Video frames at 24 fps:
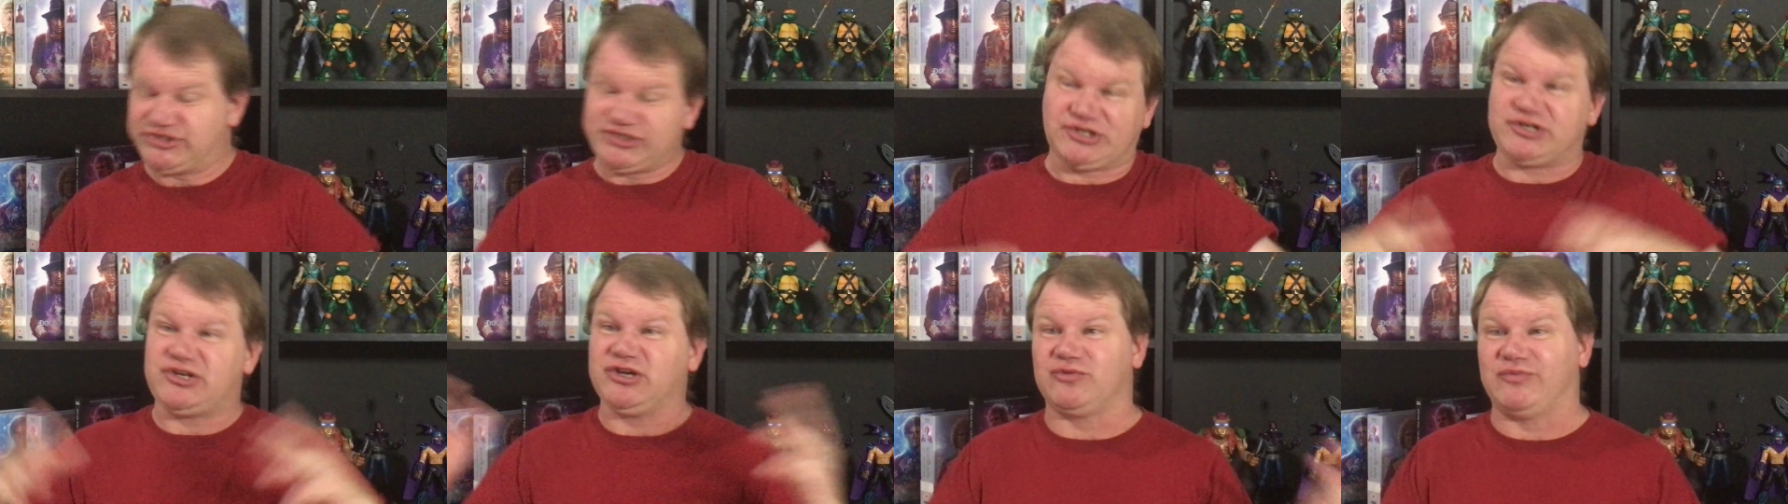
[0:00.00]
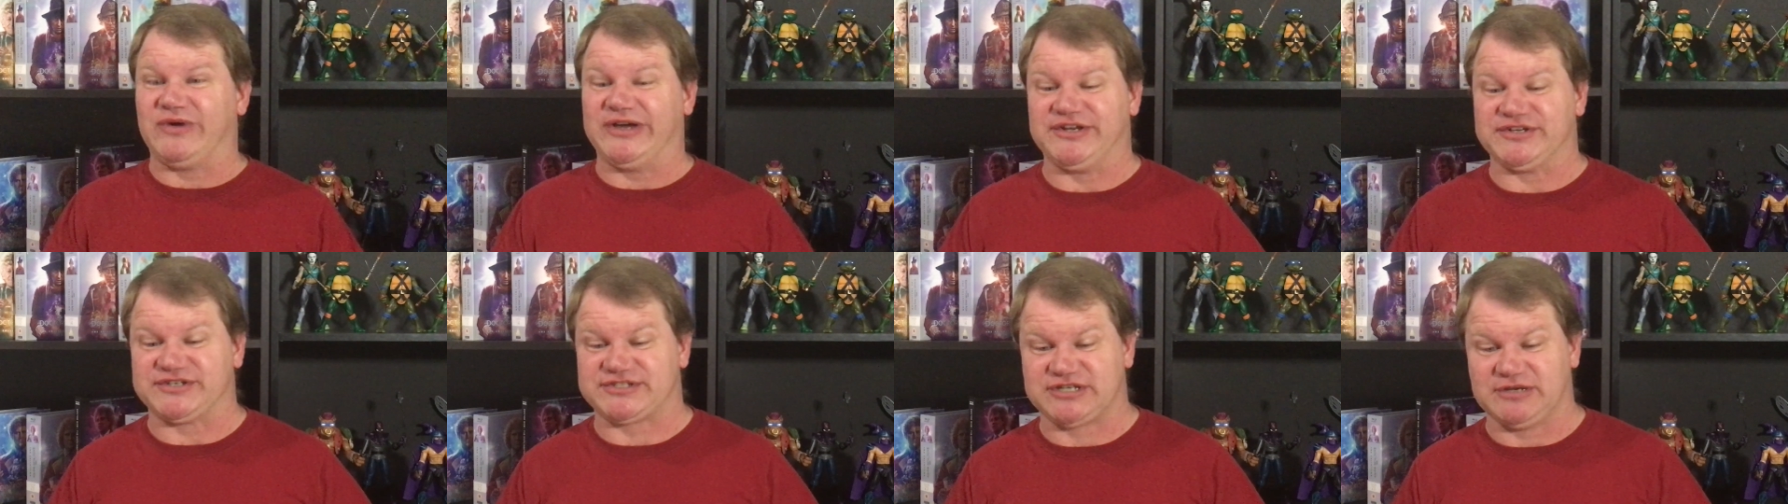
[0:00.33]
is a good
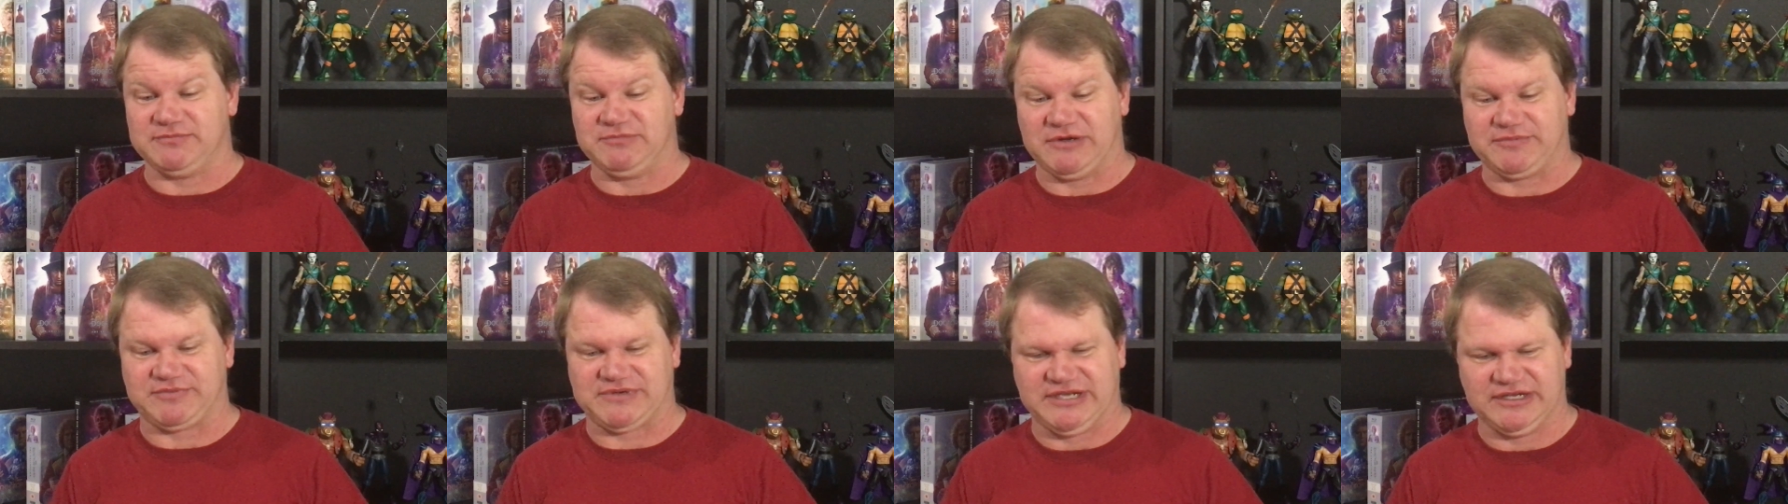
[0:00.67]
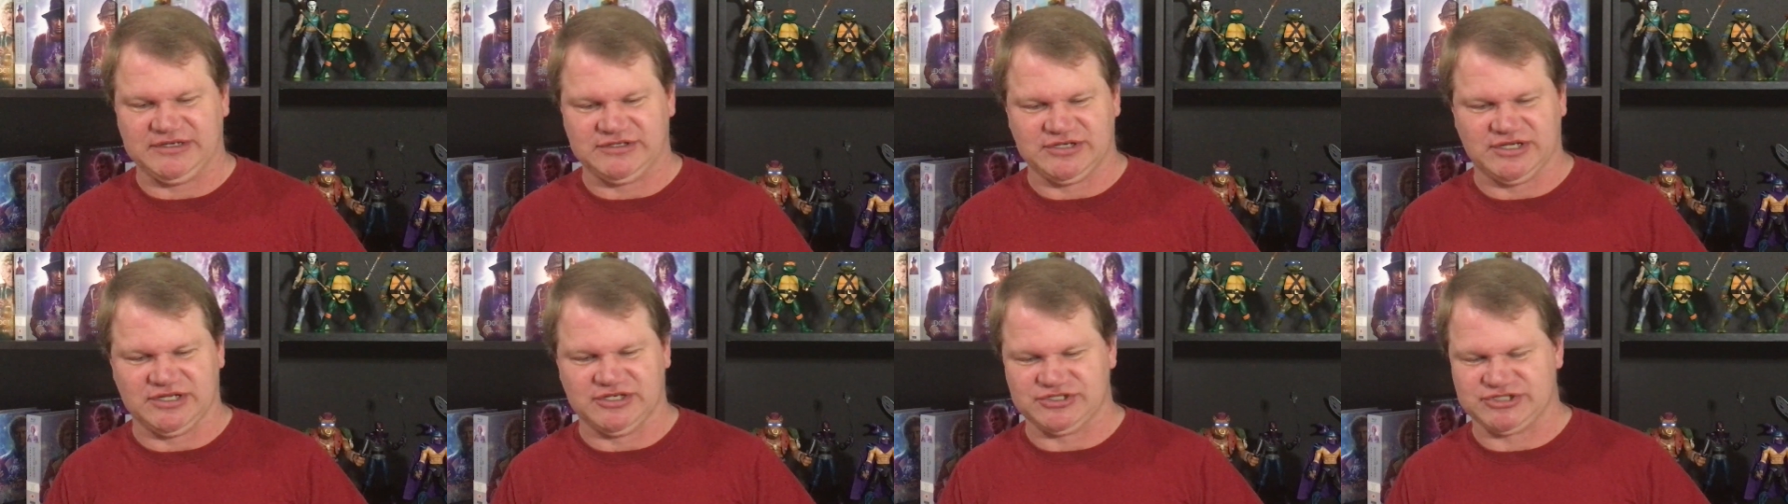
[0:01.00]
way to sum up
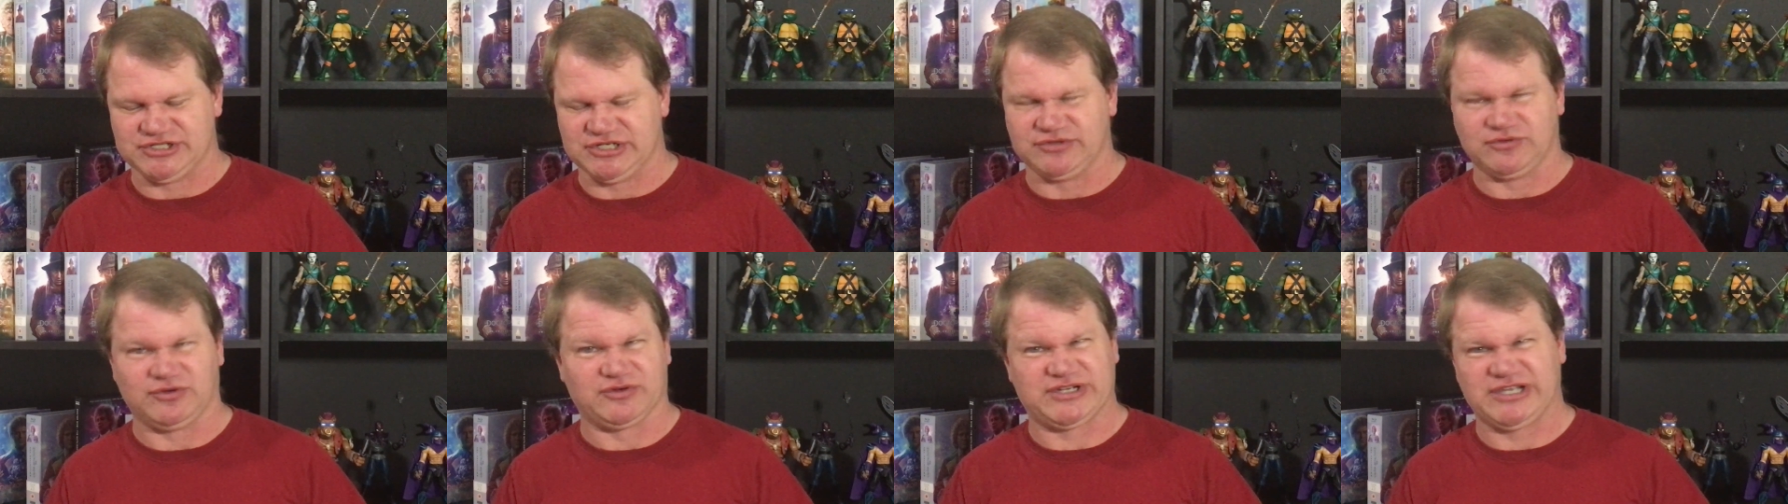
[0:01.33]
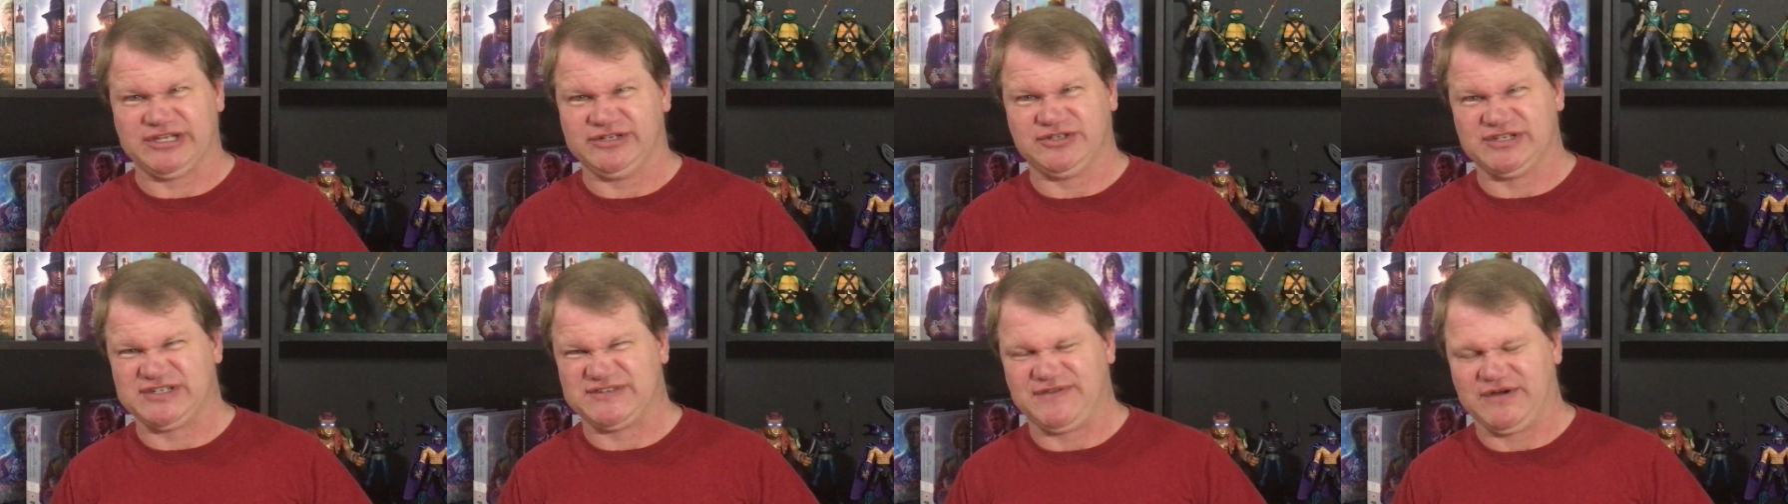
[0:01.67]
Kinda in general.
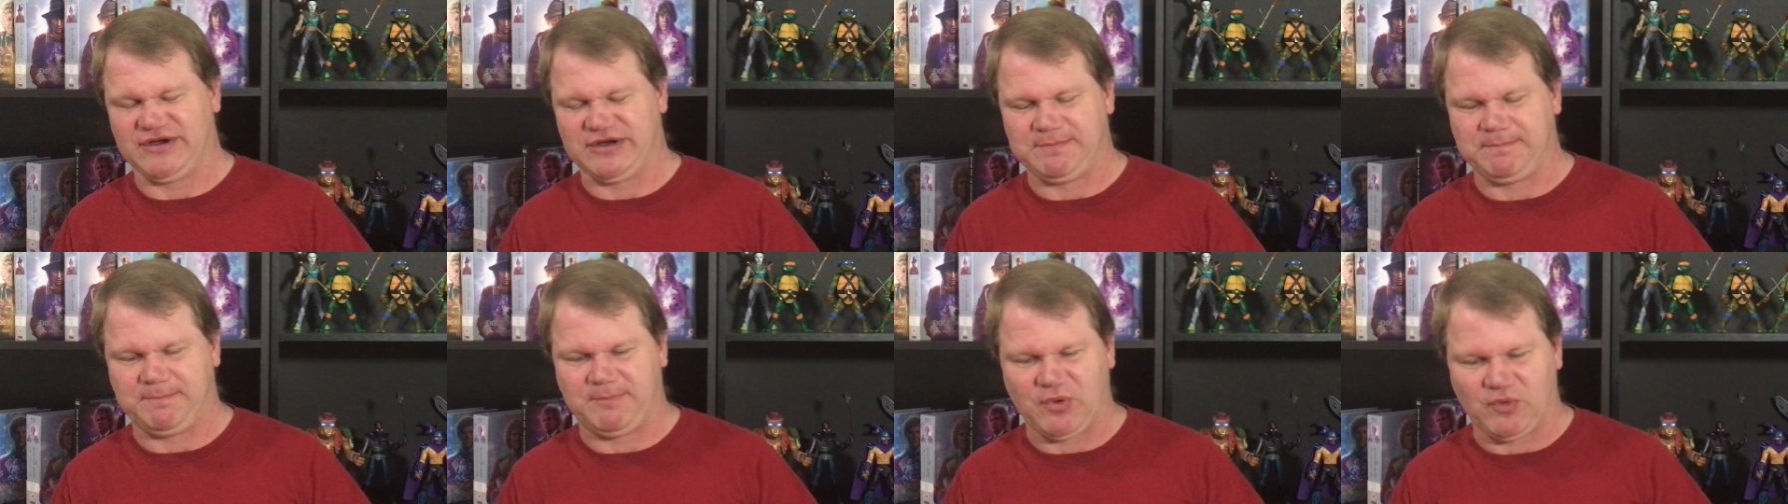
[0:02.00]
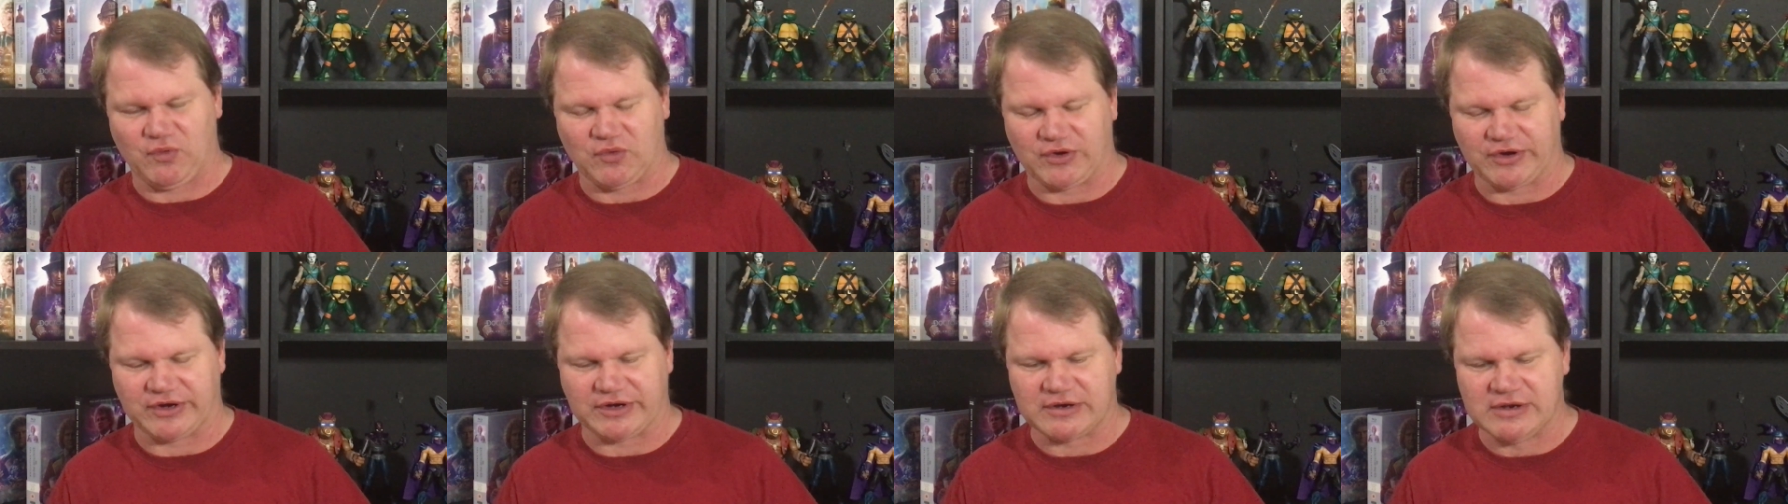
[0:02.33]
Kinda's very
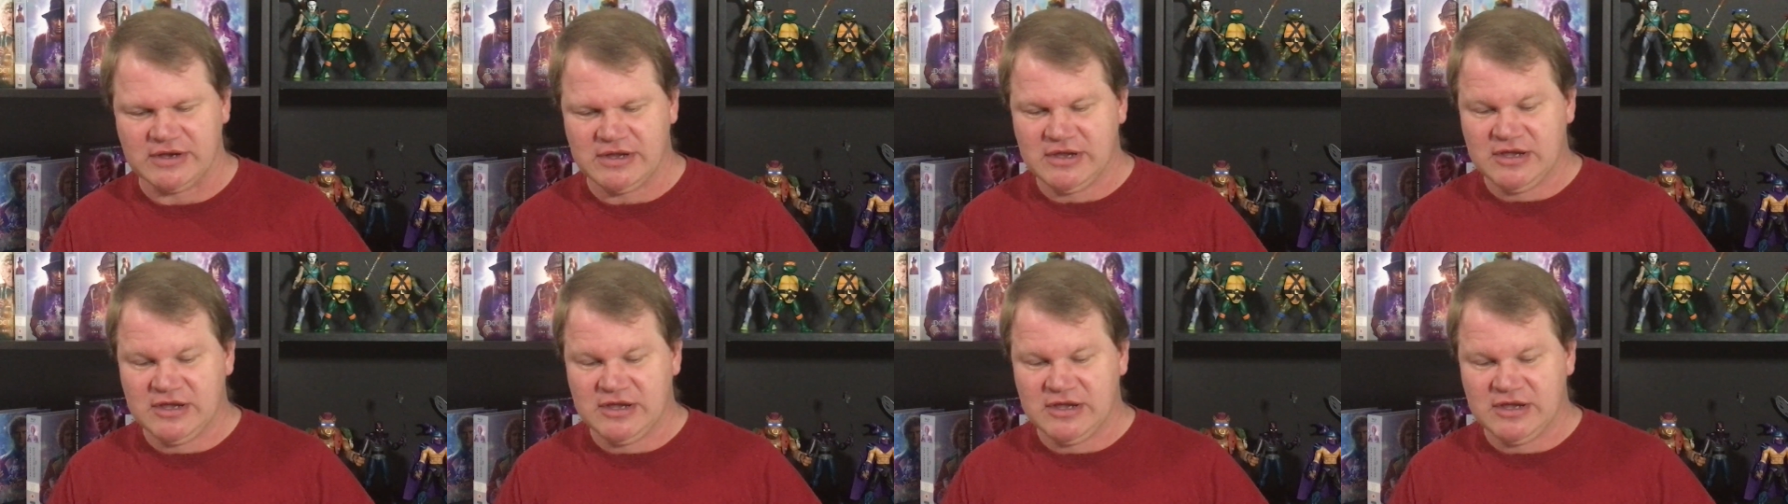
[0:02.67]
boring.